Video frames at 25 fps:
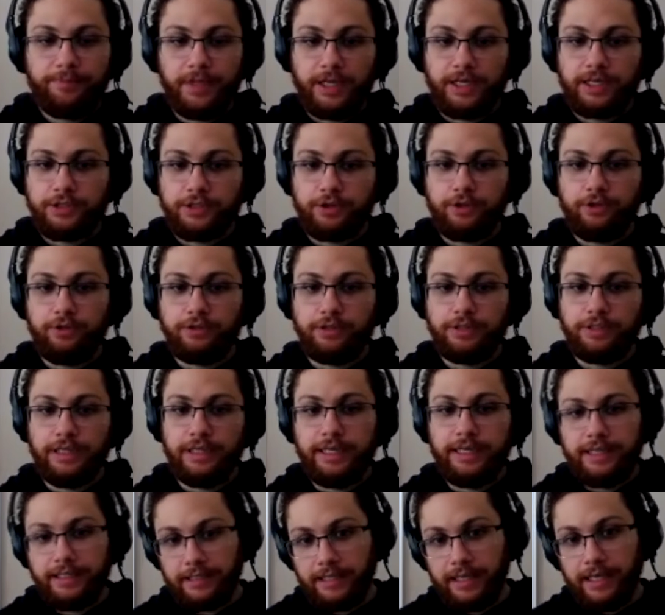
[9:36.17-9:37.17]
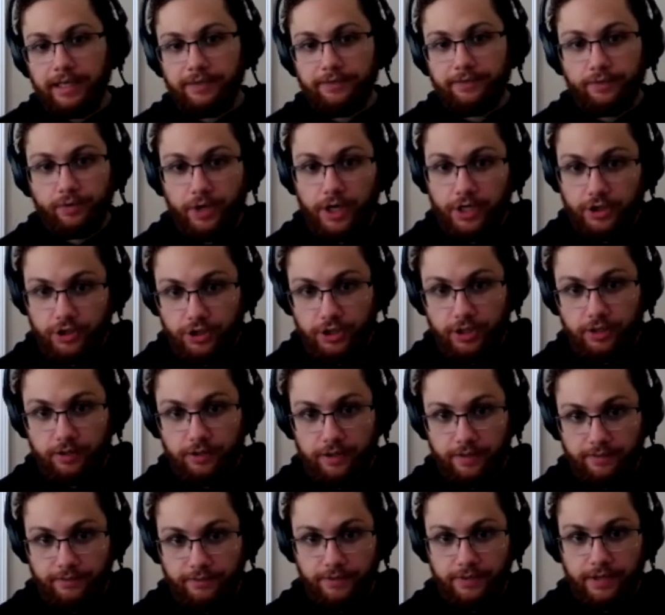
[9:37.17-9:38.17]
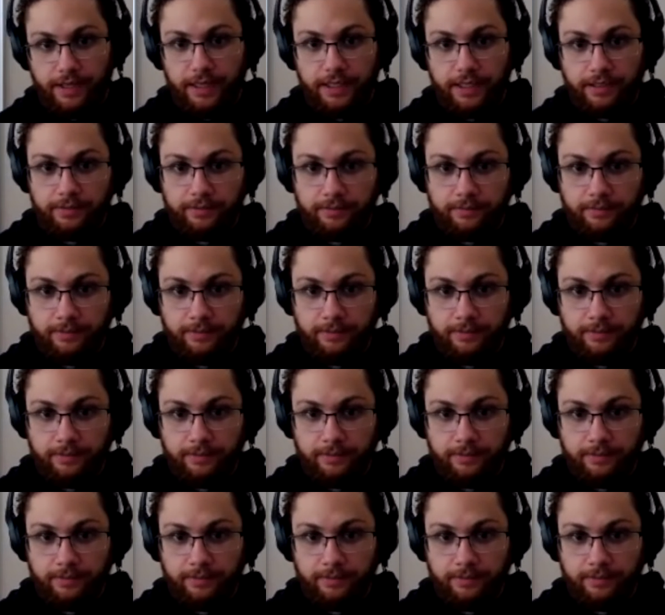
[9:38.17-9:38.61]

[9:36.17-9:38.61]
And I sold it, and it kind of crashed down after that.